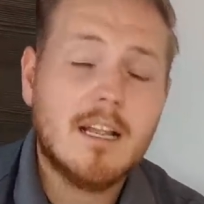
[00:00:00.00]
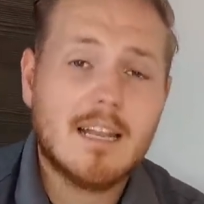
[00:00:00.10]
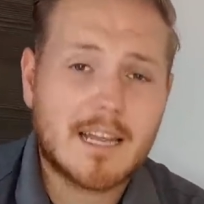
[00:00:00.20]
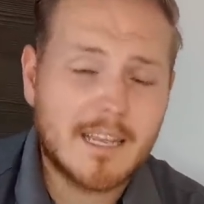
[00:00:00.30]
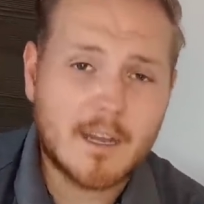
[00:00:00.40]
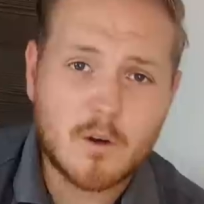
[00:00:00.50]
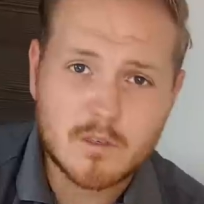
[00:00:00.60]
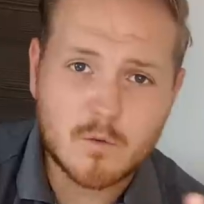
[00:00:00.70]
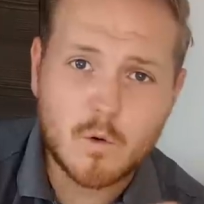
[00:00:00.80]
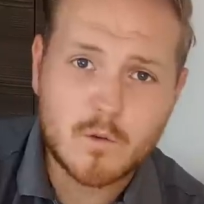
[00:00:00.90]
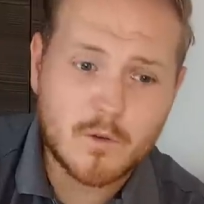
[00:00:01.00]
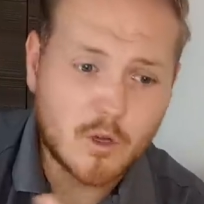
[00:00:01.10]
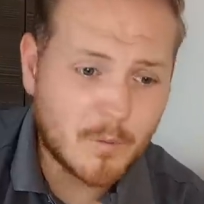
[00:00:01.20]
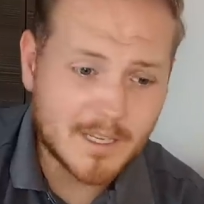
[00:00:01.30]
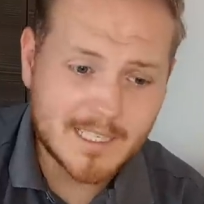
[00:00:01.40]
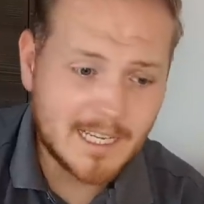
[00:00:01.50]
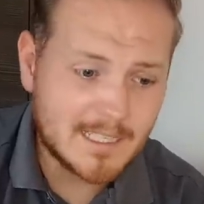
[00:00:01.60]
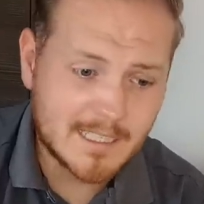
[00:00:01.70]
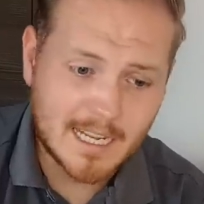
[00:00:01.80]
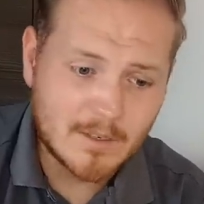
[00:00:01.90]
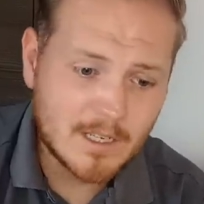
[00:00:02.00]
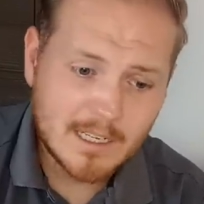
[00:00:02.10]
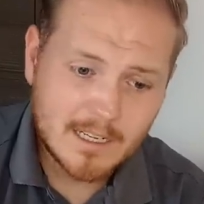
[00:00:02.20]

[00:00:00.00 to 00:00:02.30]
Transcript: lacking goals at Wolves for a couple of seasons now.